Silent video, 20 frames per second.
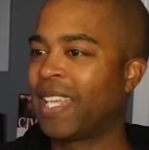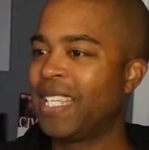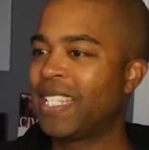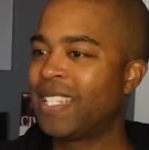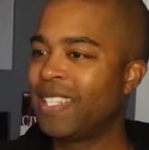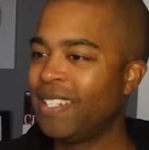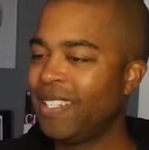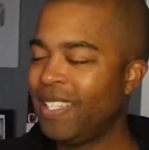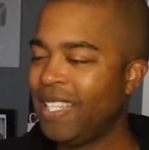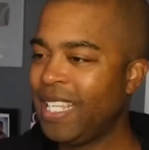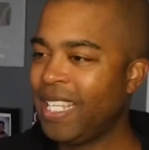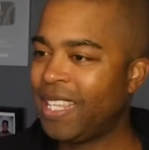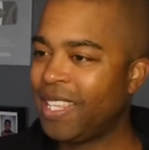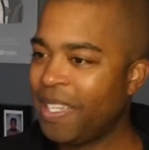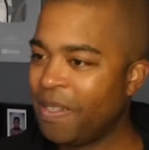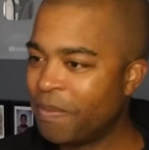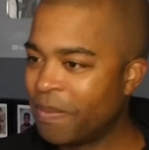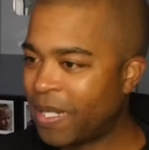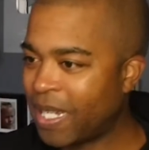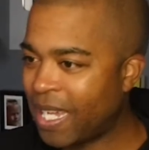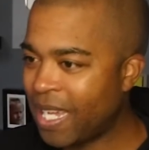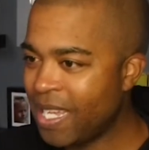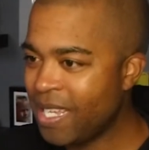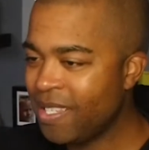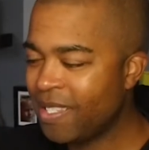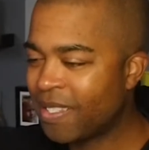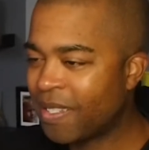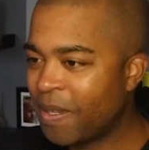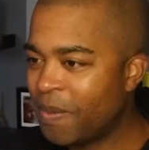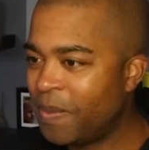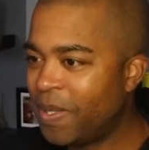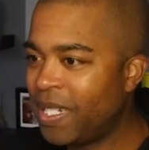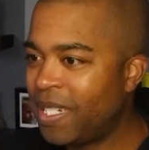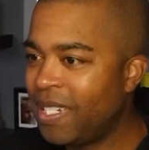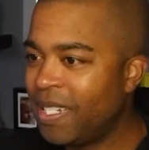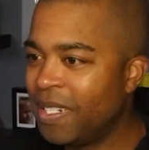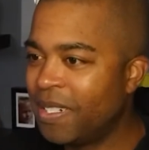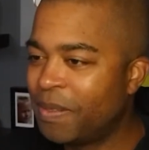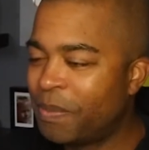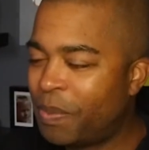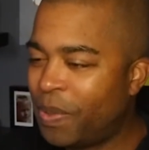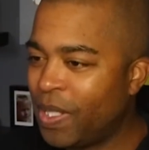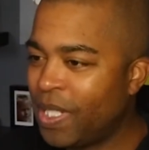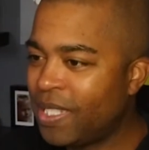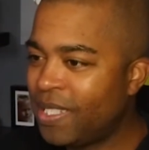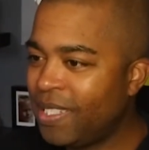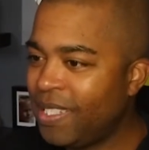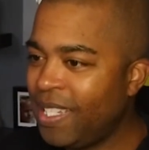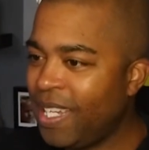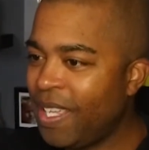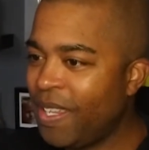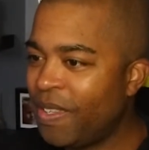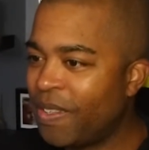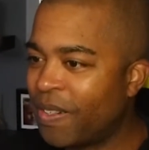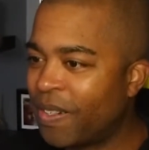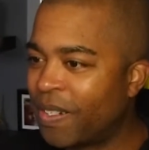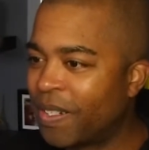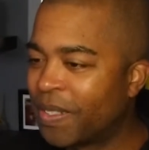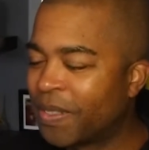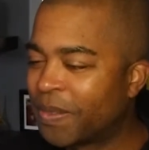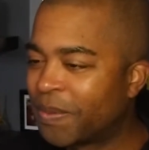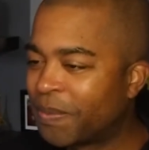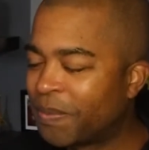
He's gonna eat them, guys. Come on, put it together.